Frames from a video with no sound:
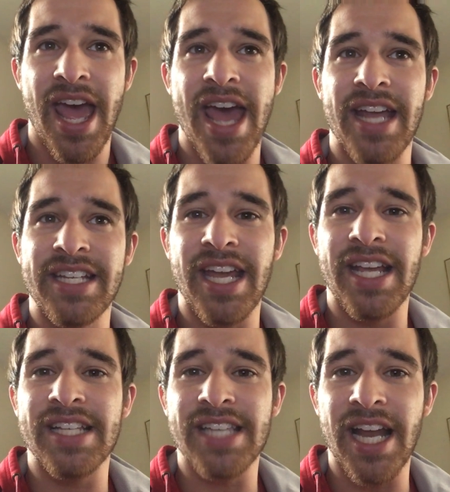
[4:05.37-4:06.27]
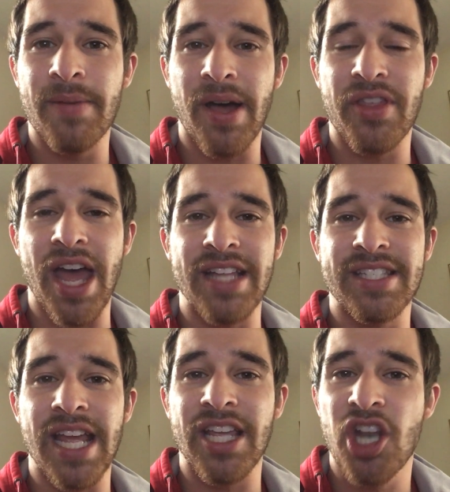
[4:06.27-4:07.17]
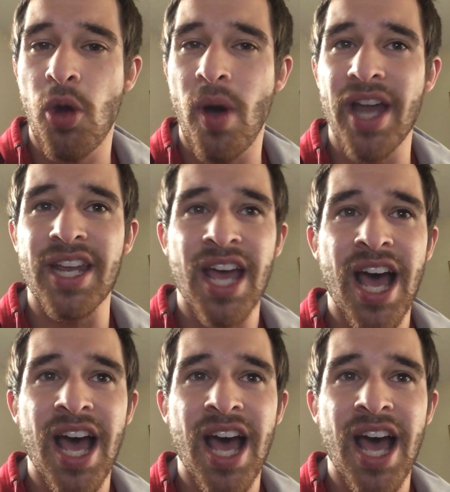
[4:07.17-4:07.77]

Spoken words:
and getting excited about that and saying, you know what?